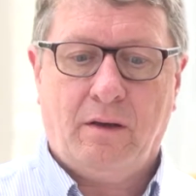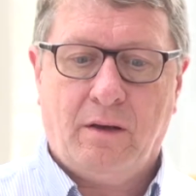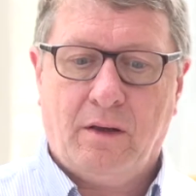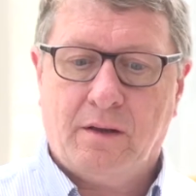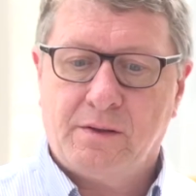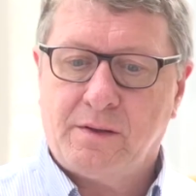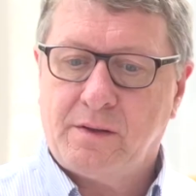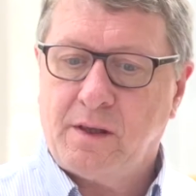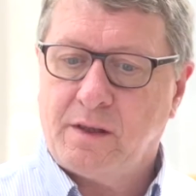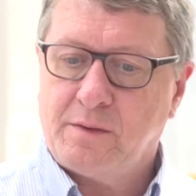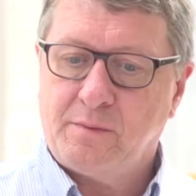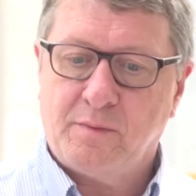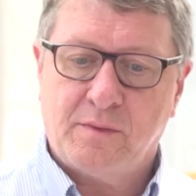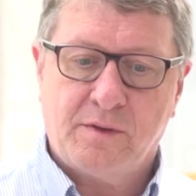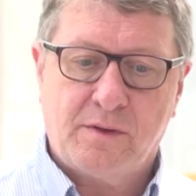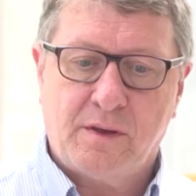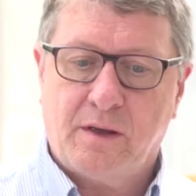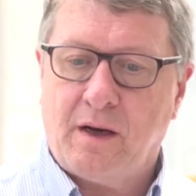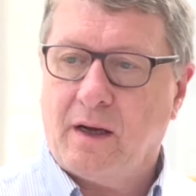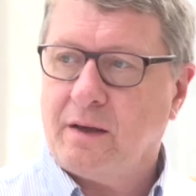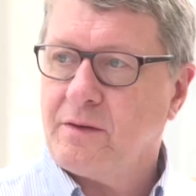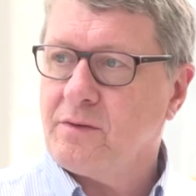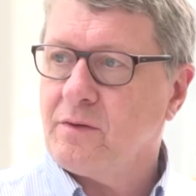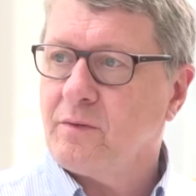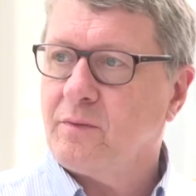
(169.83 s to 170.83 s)
assessments
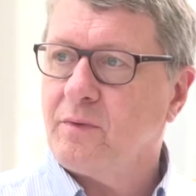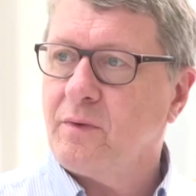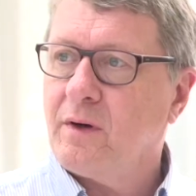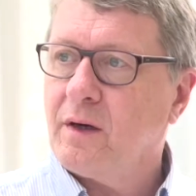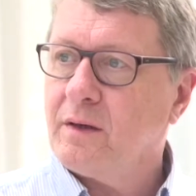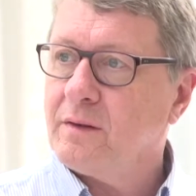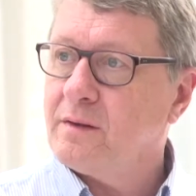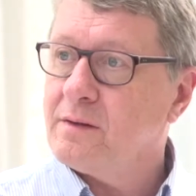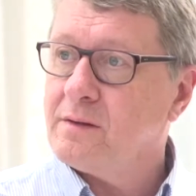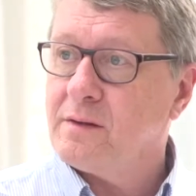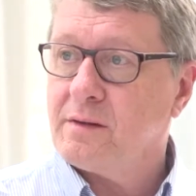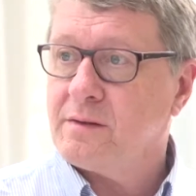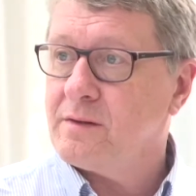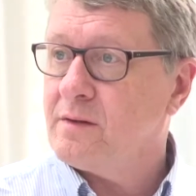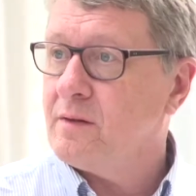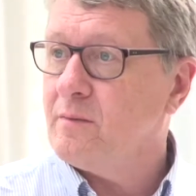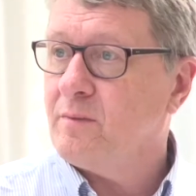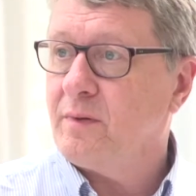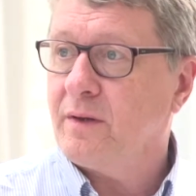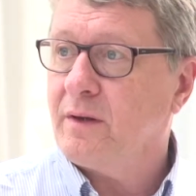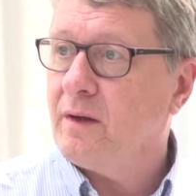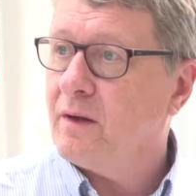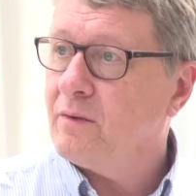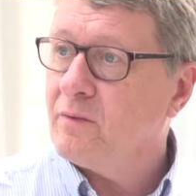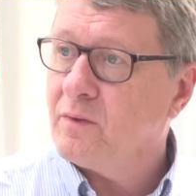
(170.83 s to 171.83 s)
in actual practice are
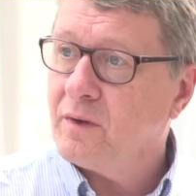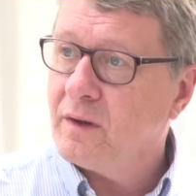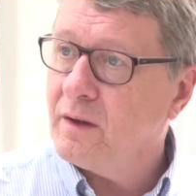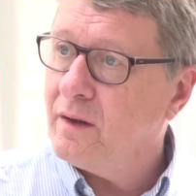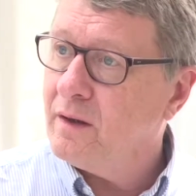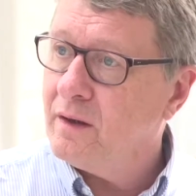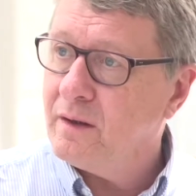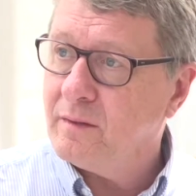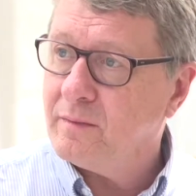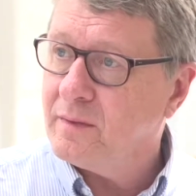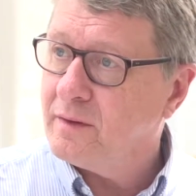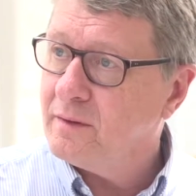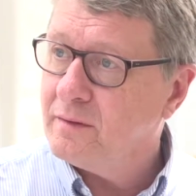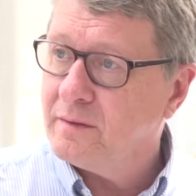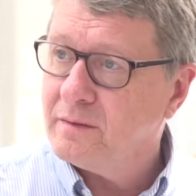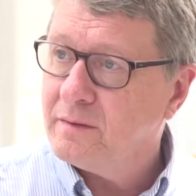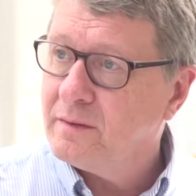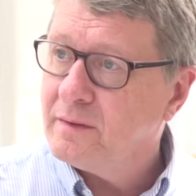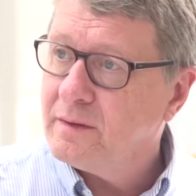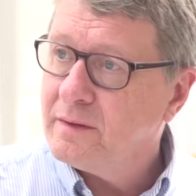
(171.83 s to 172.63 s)
simply unreliable.